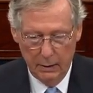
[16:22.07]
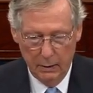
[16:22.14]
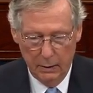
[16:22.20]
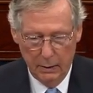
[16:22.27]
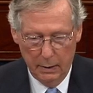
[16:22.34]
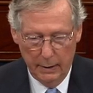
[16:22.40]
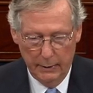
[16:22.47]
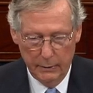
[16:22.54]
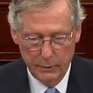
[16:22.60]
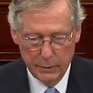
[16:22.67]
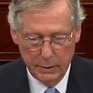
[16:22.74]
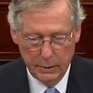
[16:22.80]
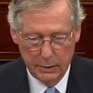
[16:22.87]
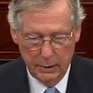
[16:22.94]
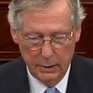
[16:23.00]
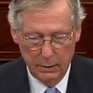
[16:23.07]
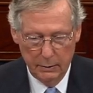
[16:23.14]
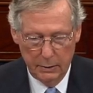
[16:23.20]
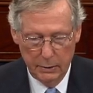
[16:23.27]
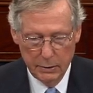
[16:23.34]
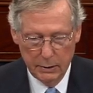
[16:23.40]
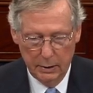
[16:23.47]
or others intent on
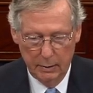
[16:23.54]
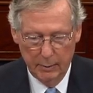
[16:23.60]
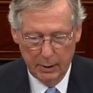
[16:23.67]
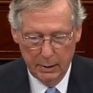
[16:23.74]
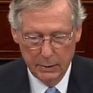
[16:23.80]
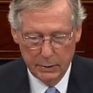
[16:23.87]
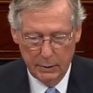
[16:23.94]
using them against